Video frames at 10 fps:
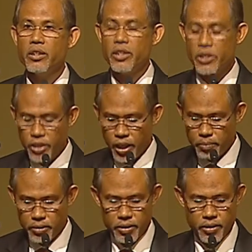
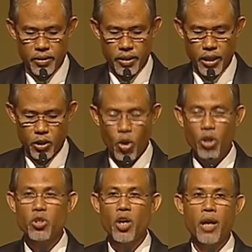disrupt, and
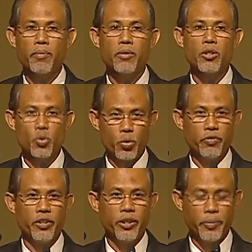cause harm
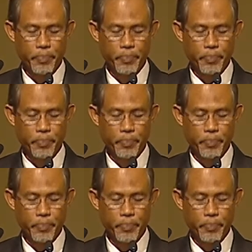swiftly.